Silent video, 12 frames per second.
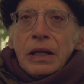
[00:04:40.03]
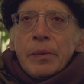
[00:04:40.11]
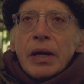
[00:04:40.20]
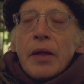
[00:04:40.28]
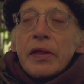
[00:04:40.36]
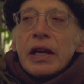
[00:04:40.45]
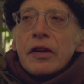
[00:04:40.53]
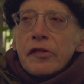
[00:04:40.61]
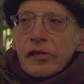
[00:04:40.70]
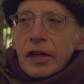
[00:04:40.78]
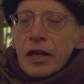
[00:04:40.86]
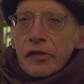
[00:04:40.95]
But I think
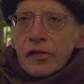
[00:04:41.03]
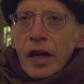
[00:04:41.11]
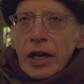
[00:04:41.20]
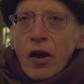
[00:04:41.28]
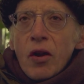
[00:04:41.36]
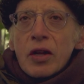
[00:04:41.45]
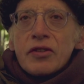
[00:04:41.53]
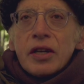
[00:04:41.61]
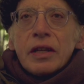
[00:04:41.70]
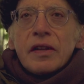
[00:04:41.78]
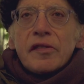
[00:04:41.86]
it's his psychology